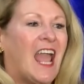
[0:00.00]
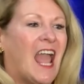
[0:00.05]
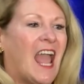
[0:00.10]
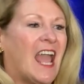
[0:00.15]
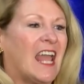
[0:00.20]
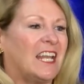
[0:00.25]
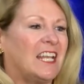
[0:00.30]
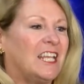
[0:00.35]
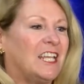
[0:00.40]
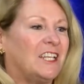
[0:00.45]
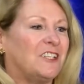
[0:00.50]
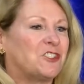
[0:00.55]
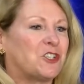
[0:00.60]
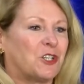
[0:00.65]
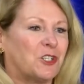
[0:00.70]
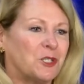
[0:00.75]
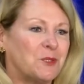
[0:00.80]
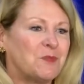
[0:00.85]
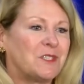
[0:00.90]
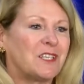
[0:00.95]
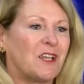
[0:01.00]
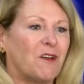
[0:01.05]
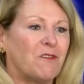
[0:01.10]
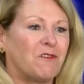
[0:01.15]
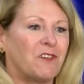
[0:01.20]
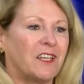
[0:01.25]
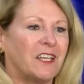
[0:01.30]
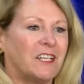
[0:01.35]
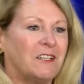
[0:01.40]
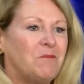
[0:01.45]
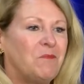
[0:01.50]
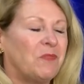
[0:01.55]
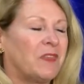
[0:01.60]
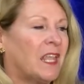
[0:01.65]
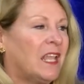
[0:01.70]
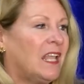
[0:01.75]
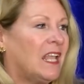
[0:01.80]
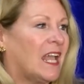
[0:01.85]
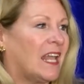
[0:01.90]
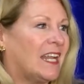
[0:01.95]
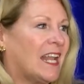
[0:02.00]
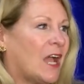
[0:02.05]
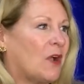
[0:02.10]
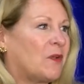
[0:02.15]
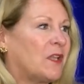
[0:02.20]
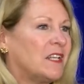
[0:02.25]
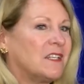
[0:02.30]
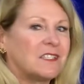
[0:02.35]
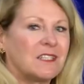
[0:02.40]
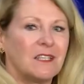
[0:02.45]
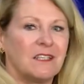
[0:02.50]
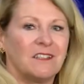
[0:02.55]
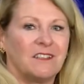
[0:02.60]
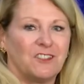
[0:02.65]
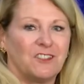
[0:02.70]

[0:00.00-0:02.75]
And he turned himself in, and now he's